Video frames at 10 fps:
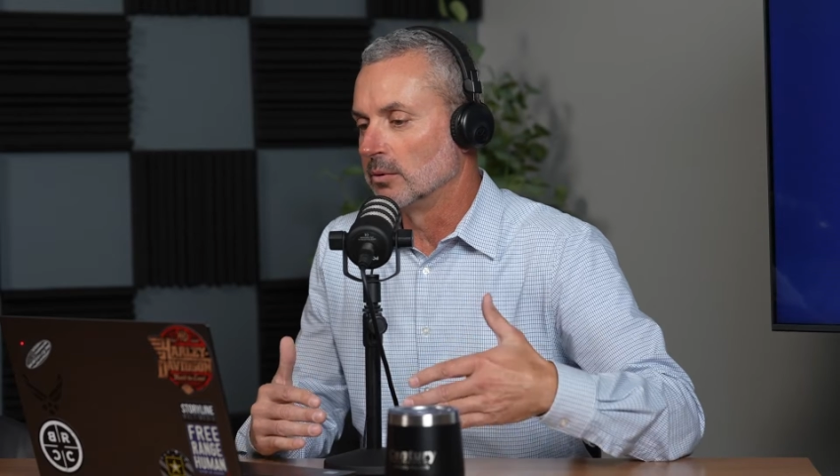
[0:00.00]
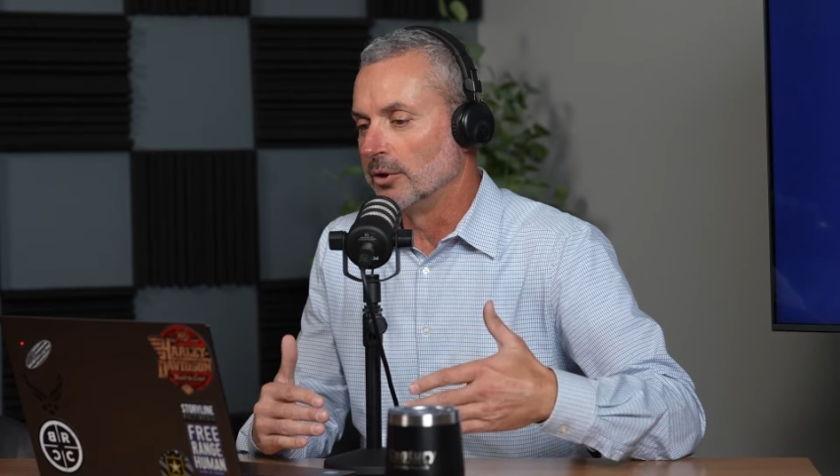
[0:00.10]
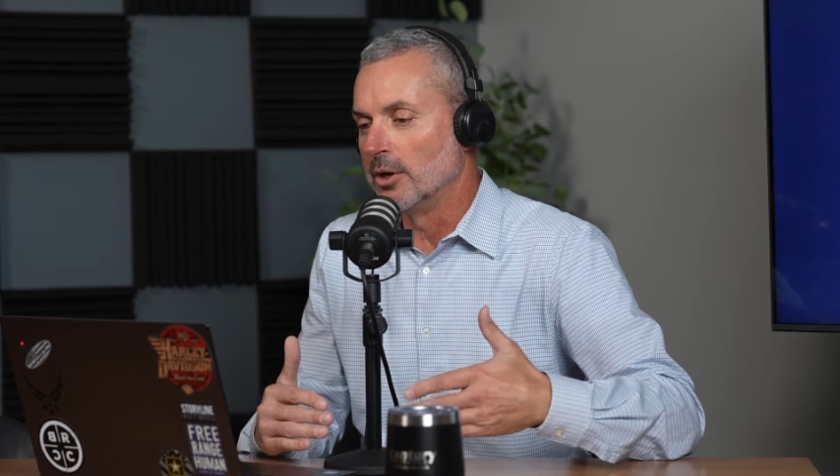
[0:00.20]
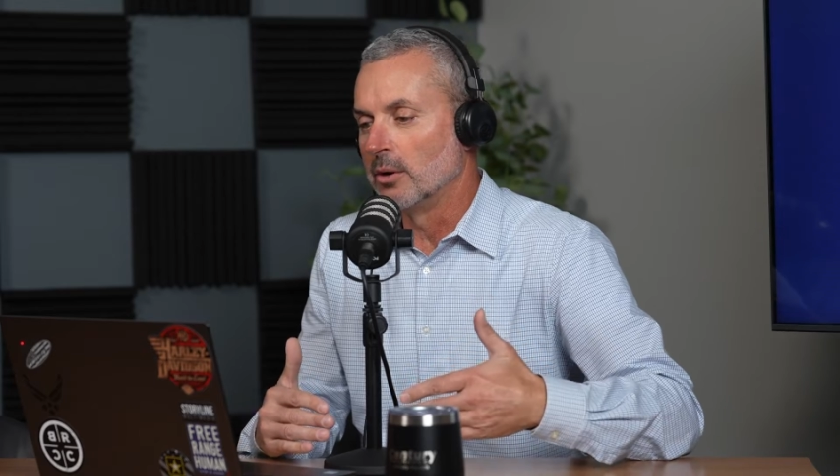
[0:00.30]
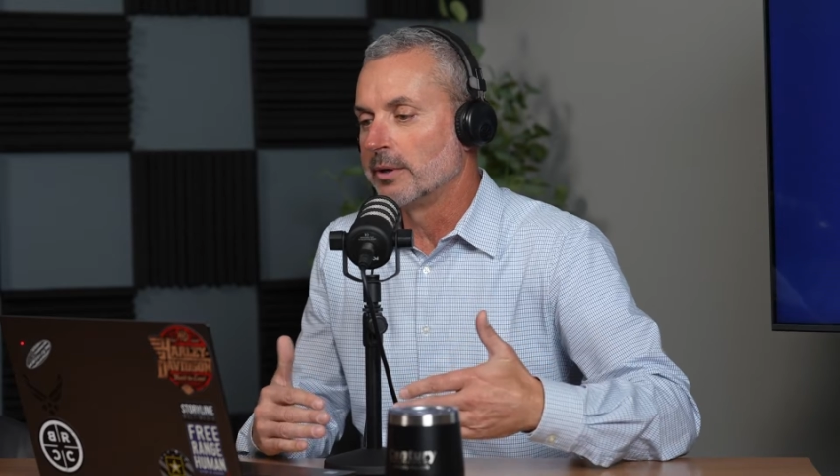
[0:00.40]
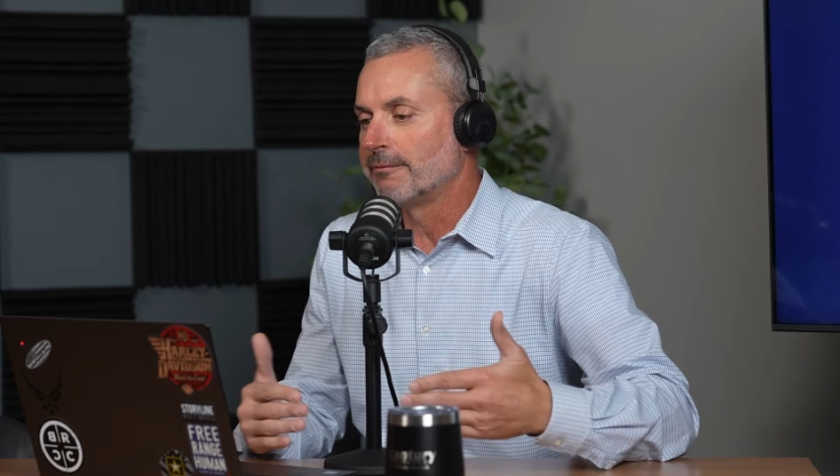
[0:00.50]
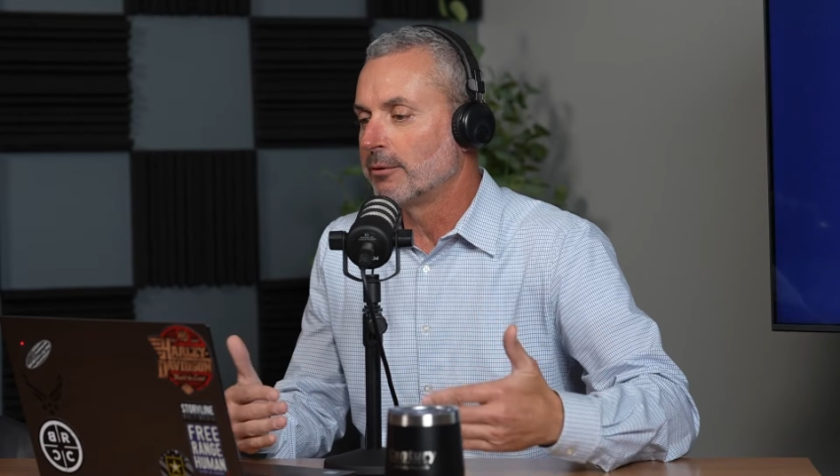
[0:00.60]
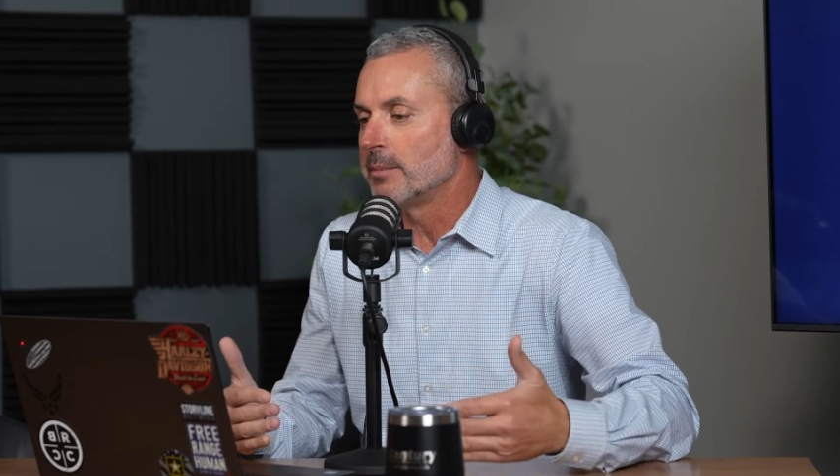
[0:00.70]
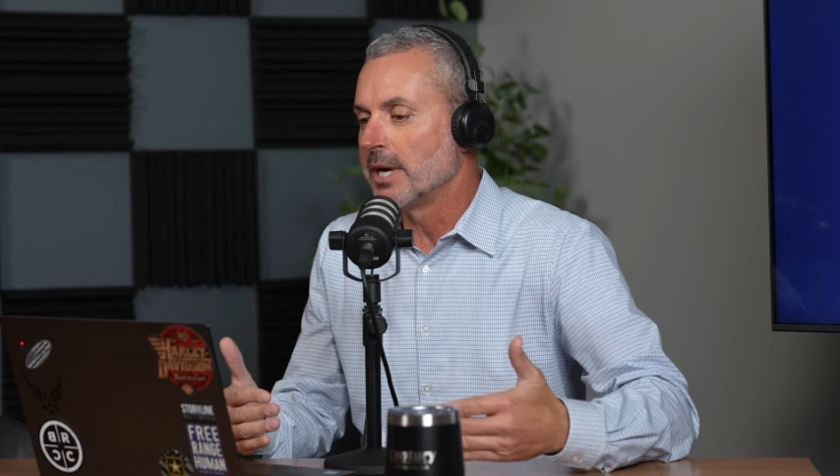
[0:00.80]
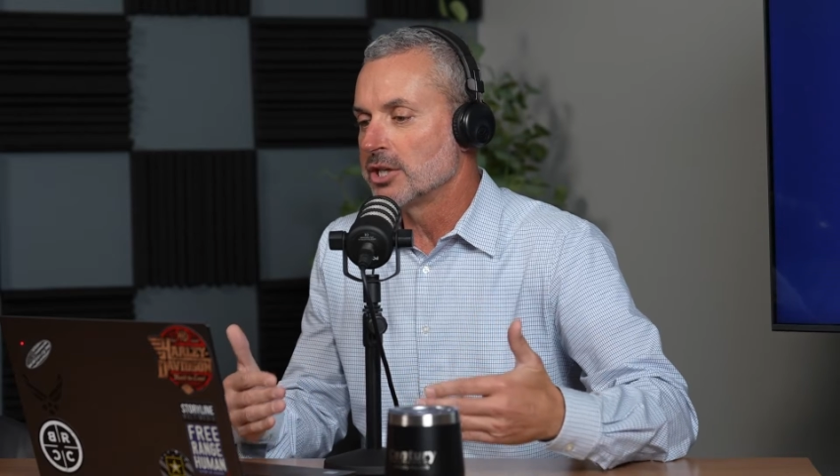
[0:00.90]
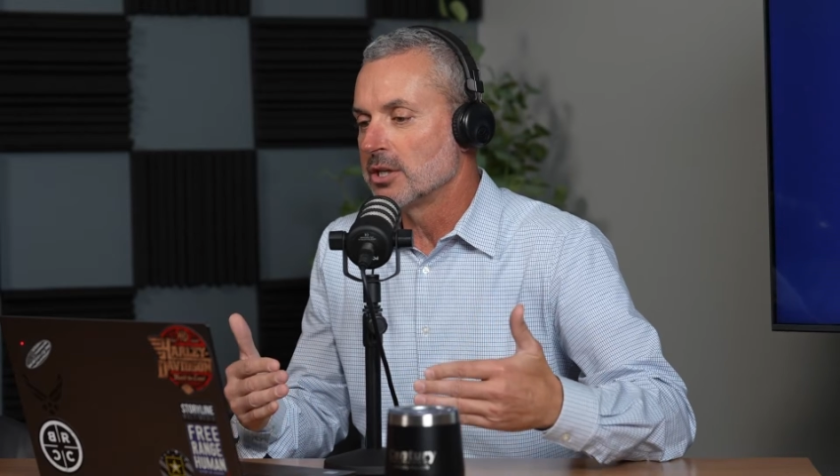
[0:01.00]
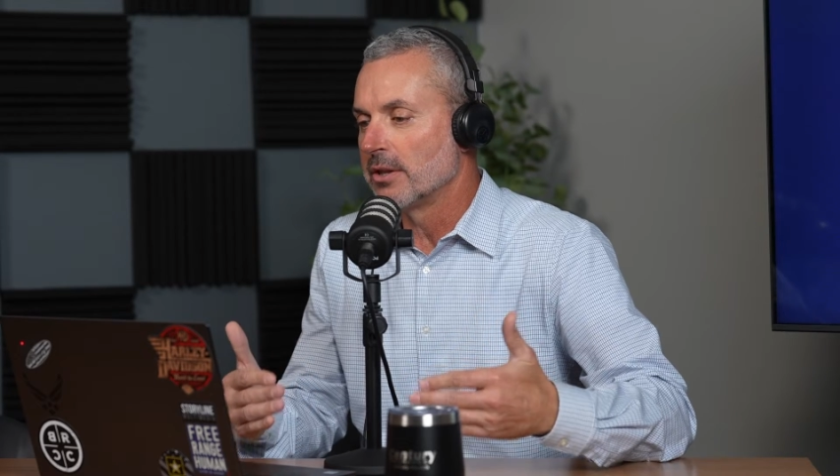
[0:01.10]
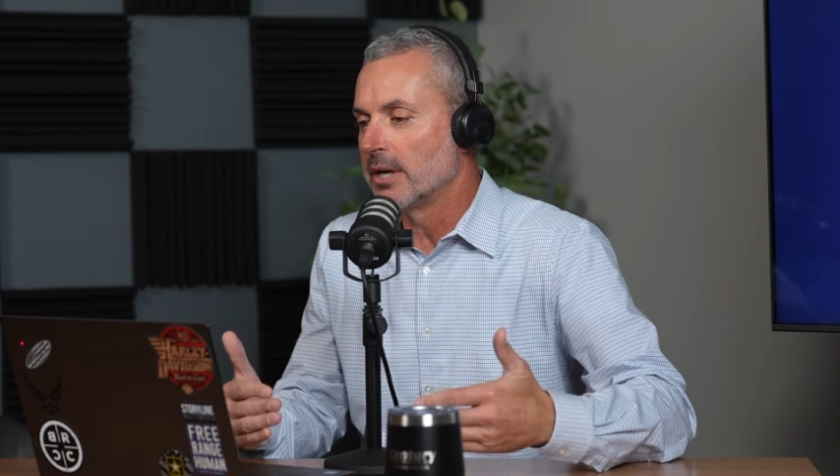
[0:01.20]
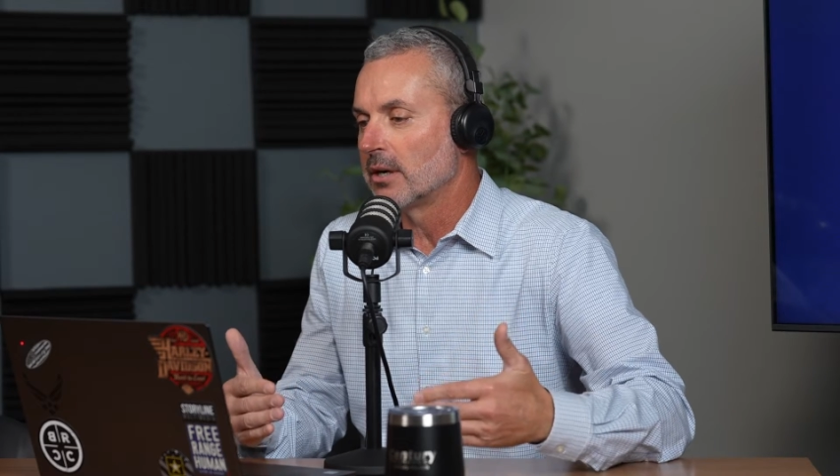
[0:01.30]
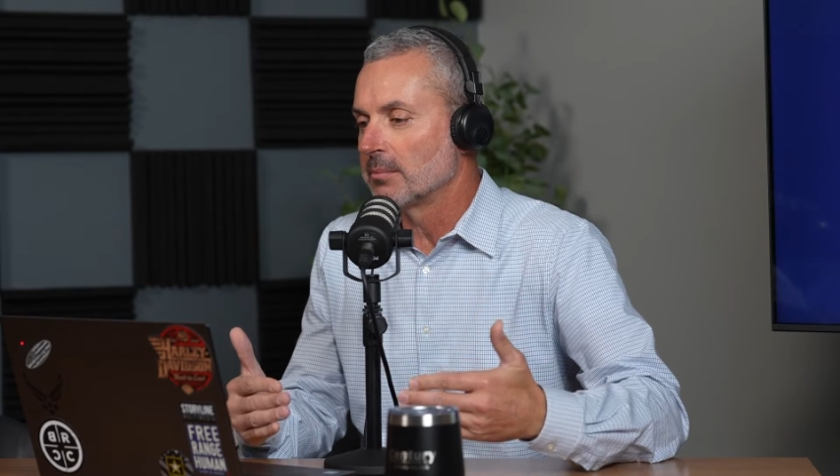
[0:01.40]
no information
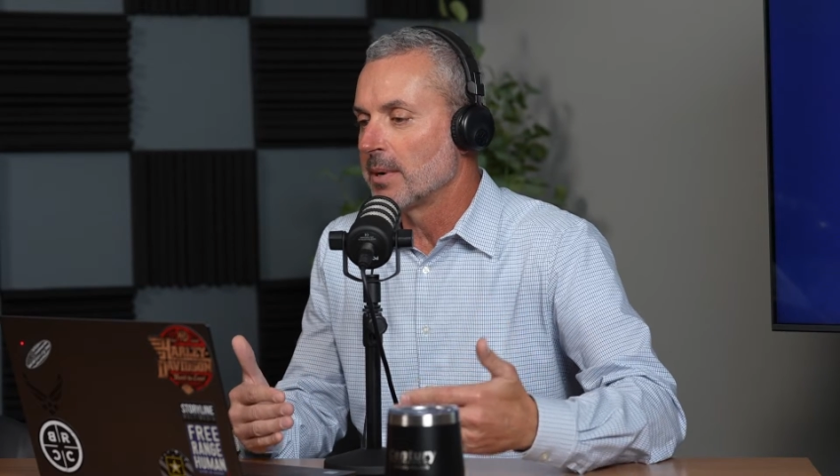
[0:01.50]
there to